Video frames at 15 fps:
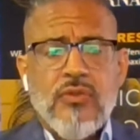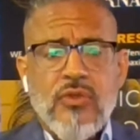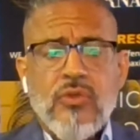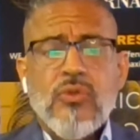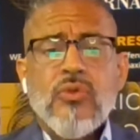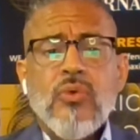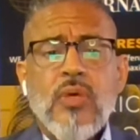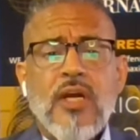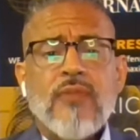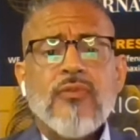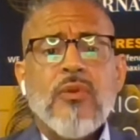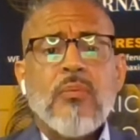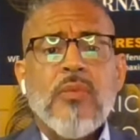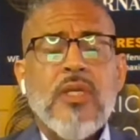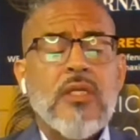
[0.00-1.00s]
you do have
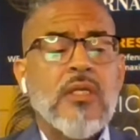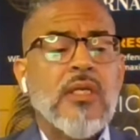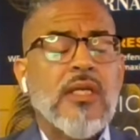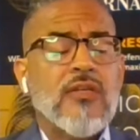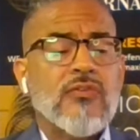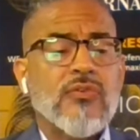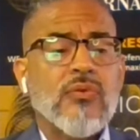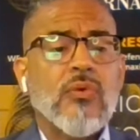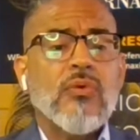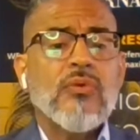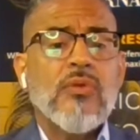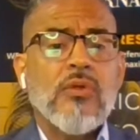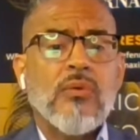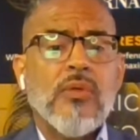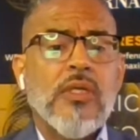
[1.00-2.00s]
to meet a certain
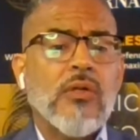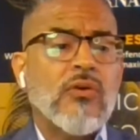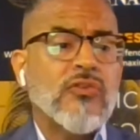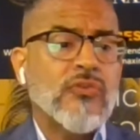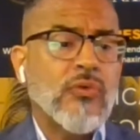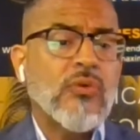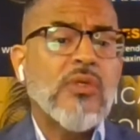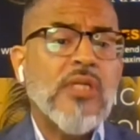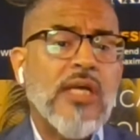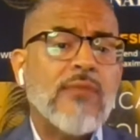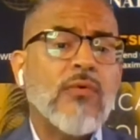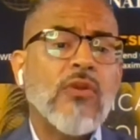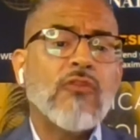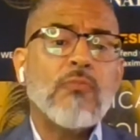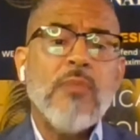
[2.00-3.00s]
degree or a certain
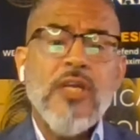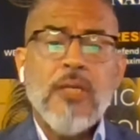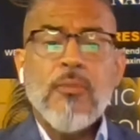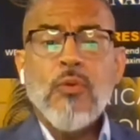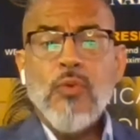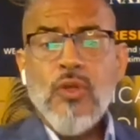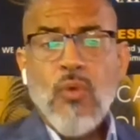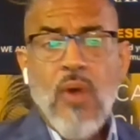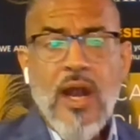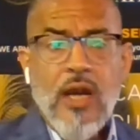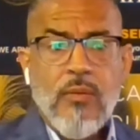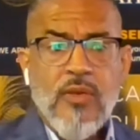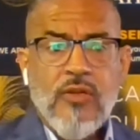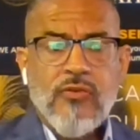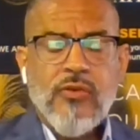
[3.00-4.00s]
level of minimum
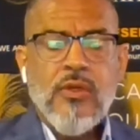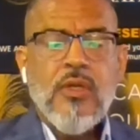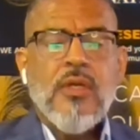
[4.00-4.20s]
requirements.